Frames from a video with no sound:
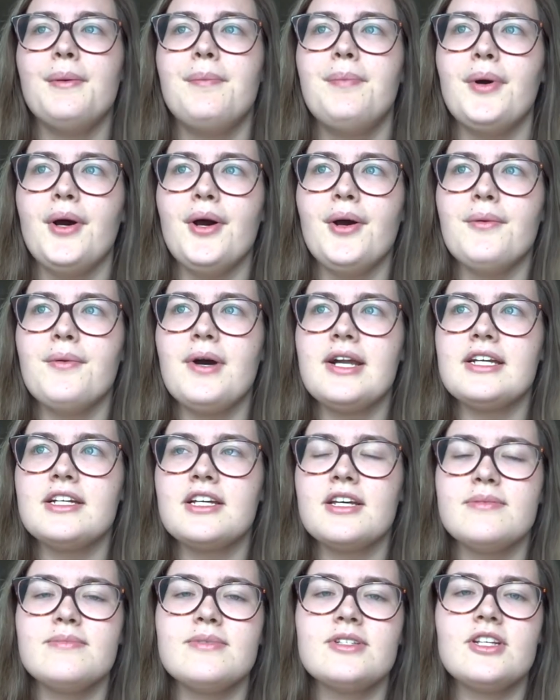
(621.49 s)
But when it
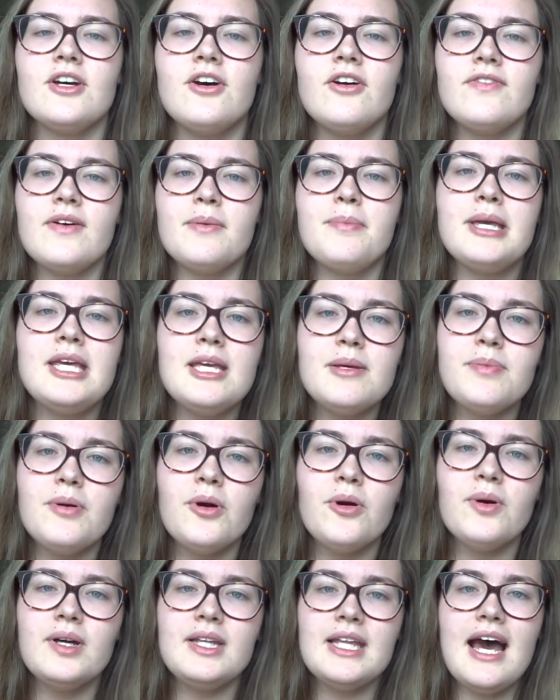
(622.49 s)
comes to other
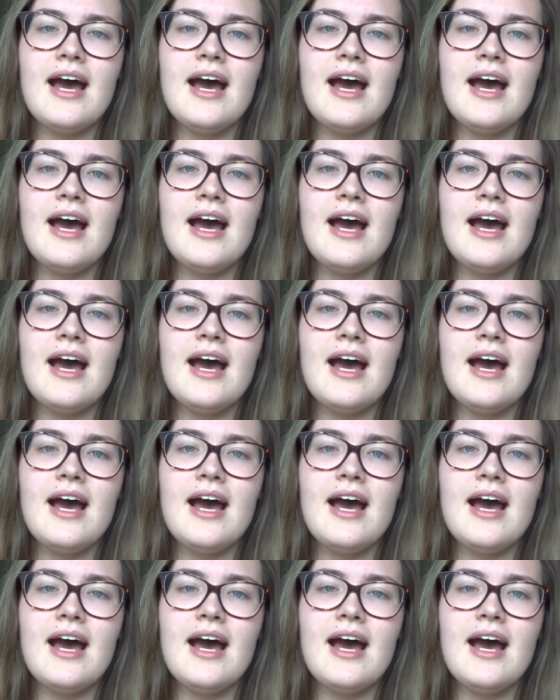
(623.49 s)
people and